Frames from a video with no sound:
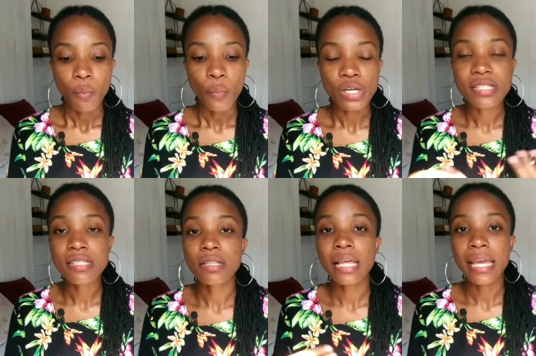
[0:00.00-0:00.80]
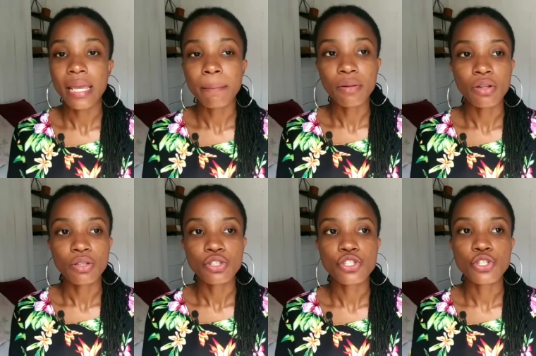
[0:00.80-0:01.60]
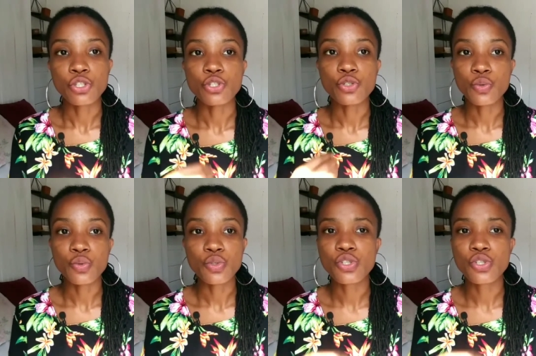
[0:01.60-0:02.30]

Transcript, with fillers: were still able to do